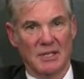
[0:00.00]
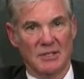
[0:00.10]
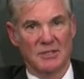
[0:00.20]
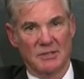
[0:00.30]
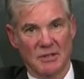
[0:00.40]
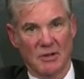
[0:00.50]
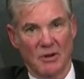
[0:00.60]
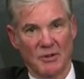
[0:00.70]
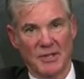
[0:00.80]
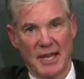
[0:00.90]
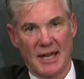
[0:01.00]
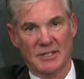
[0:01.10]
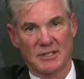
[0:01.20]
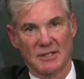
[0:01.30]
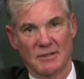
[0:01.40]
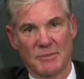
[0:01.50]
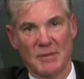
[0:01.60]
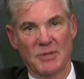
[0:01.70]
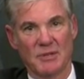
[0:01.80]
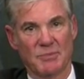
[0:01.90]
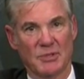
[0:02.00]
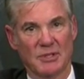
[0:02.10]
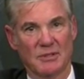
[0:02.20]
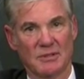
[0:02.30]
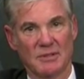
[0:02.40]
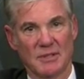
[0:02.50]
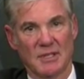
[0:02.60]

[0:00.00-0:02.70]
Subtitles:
isn't call to action. It may be a particular